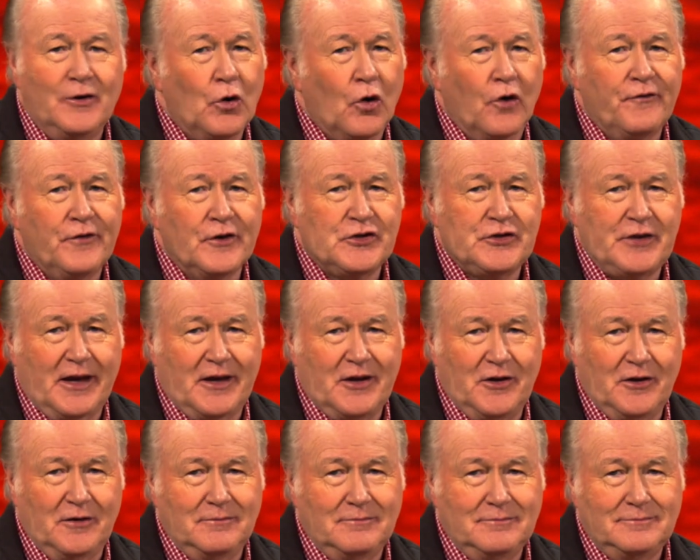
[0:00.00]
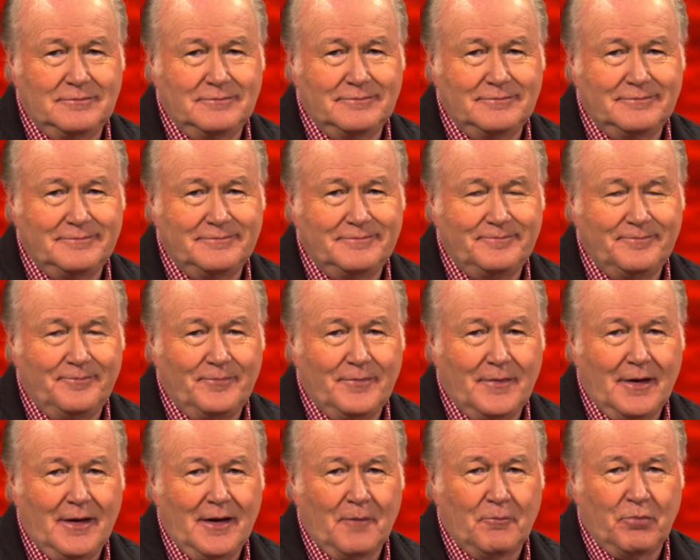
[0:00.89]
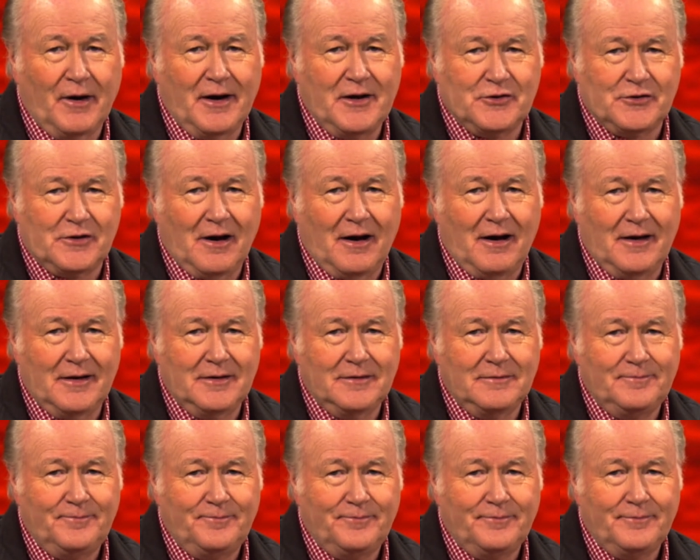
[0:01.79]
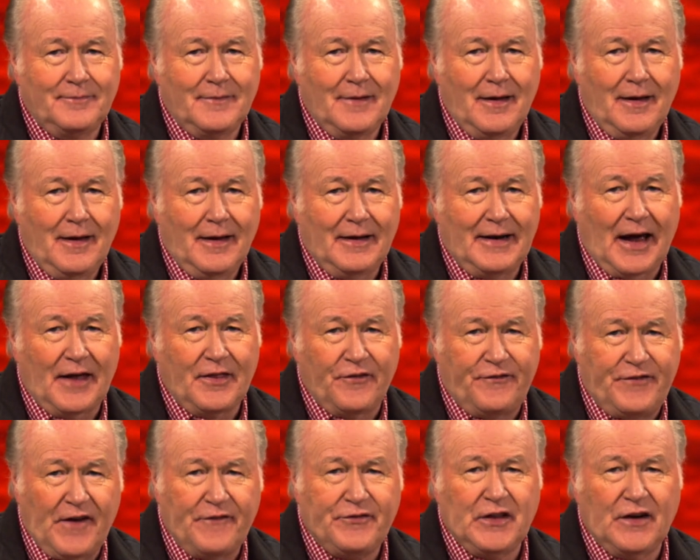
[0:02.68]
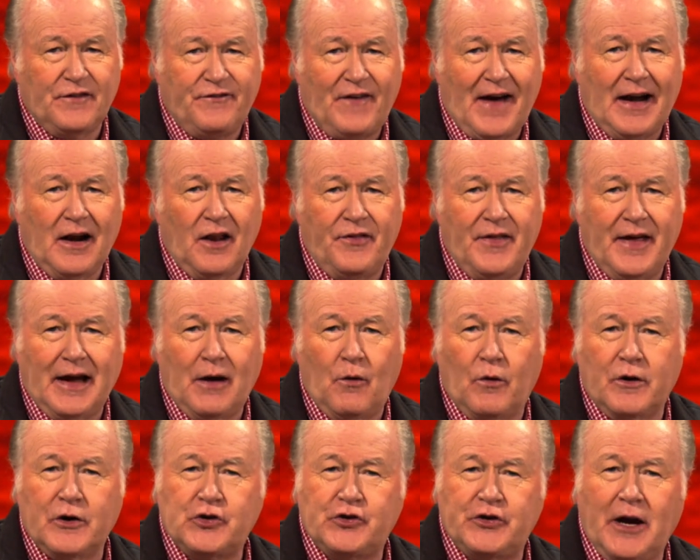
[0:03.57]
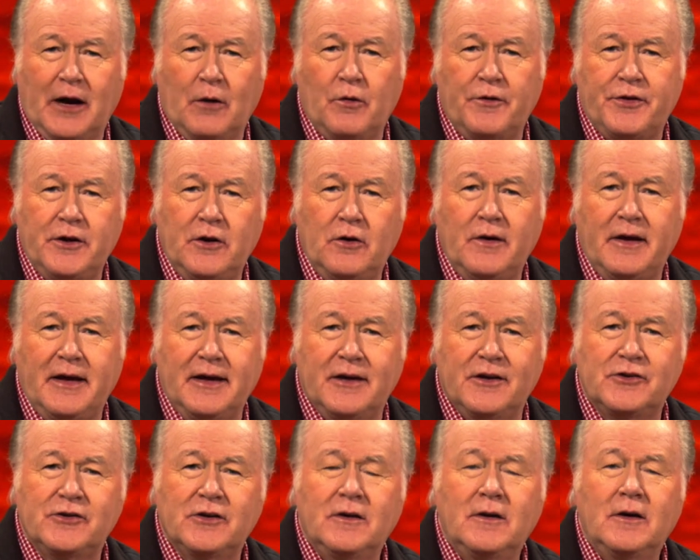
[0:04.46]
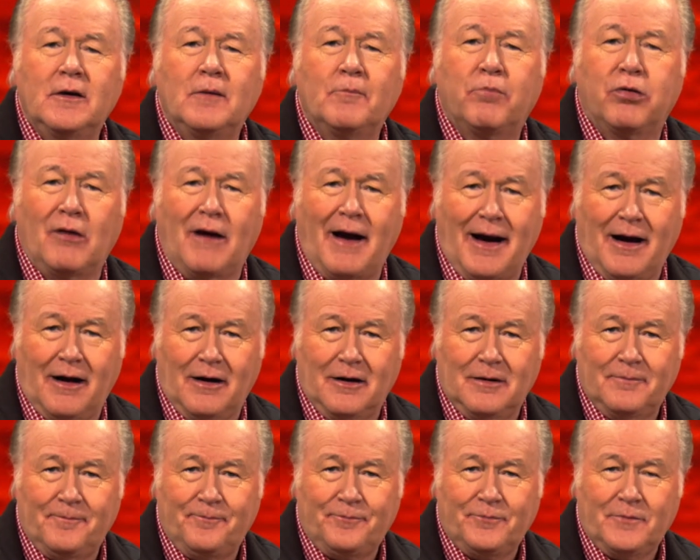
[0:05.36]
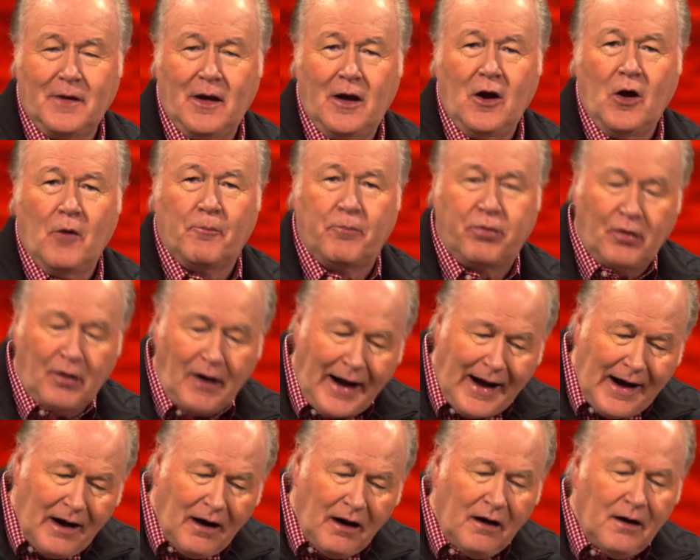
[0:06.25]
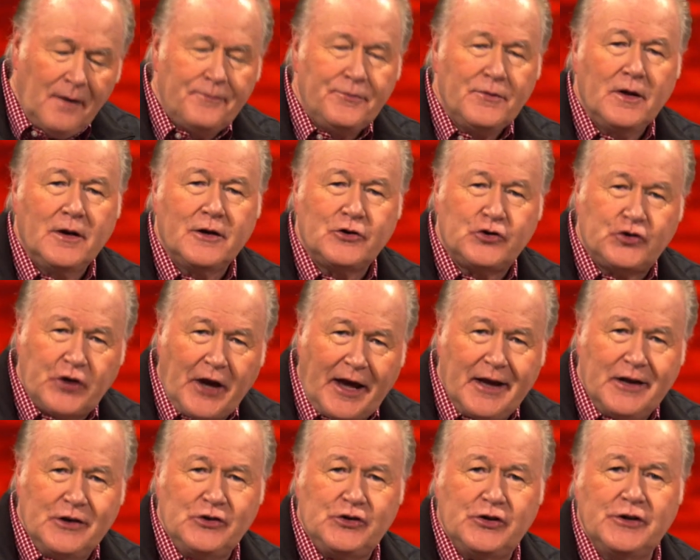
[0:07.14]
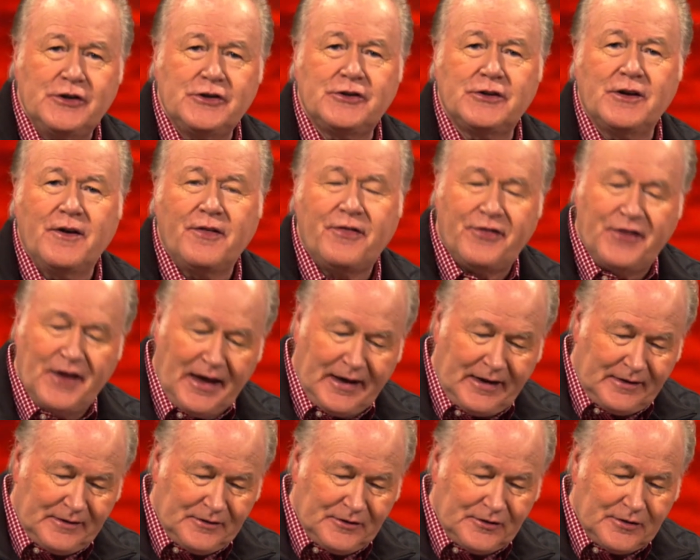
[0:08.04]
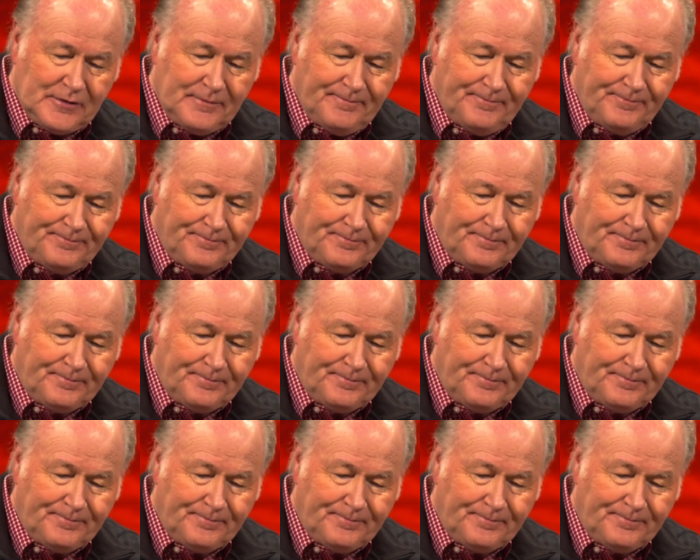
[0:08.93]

nor forsake you. Praise God. Now, the fifth and final thing I want to share with you is prayer. Prayer changes things.